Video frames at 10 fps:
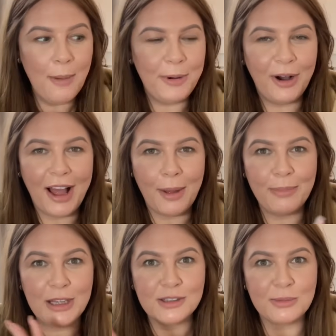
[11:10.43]
But
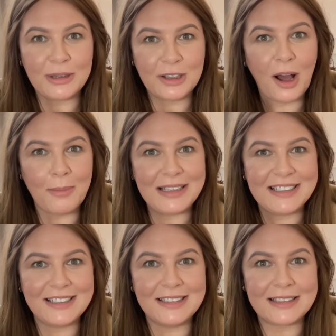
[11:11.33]
someone
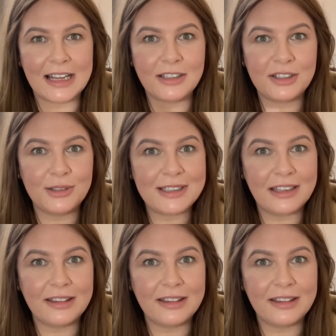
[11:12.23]
commented and said, Suzy,